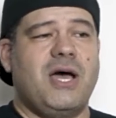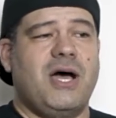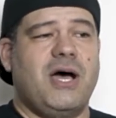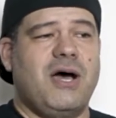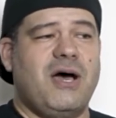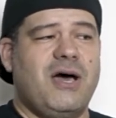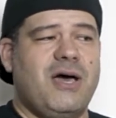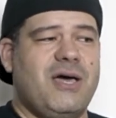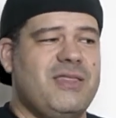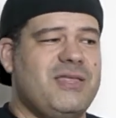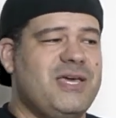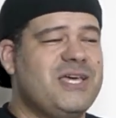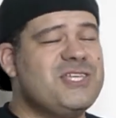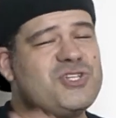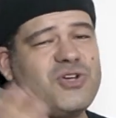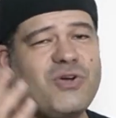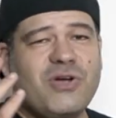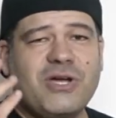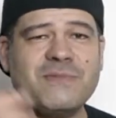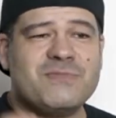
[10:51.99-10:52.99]
The
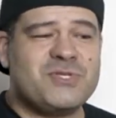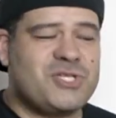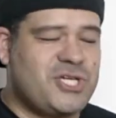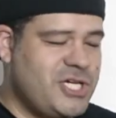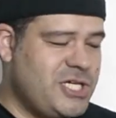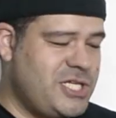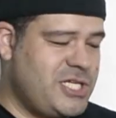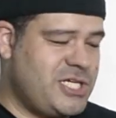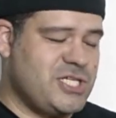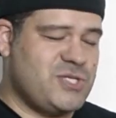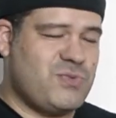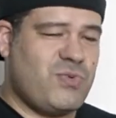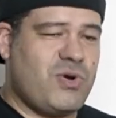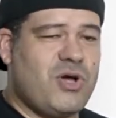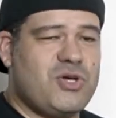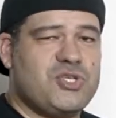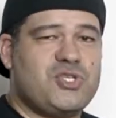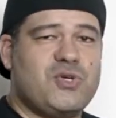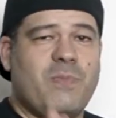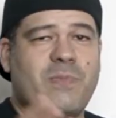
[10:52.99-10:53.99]
Instagram's good because we're
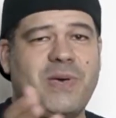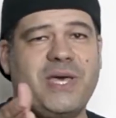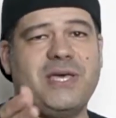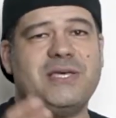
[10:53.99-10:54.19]
also